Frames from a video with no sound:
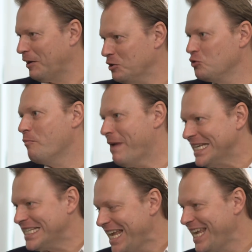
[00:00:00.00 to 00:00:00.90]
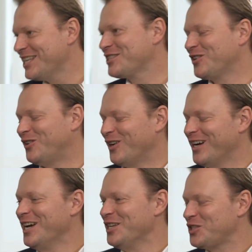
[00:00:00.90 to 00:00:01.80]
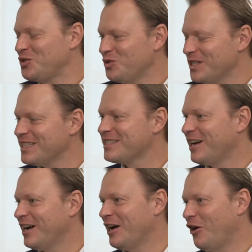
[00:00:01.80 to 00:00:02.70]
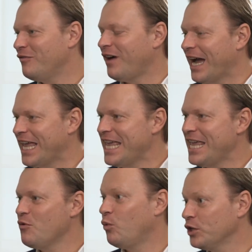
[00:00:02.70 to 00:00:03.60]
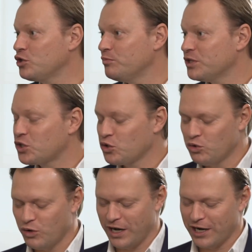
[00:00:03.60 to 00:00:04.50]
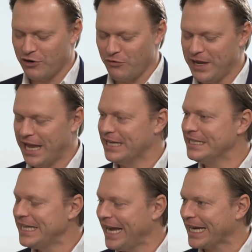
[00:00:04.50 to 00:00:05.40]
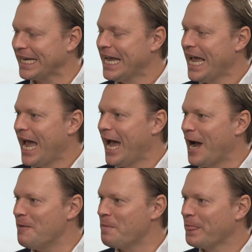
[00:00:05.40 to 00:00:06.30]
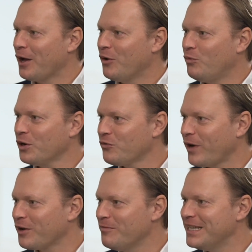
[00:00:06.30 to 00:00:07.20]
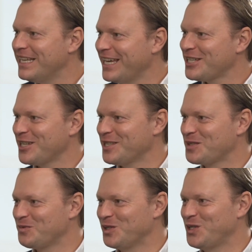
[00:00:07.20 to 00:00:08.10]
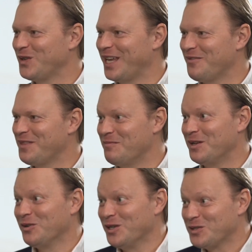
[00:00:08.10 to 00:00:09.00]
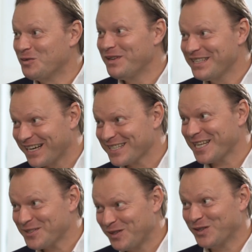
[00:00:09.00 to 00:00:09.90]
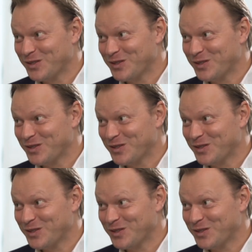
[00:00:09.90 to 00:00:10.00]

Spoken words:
your mentees or students of IE want to pursue a career in tech. What recommendations would you give them in order to be successful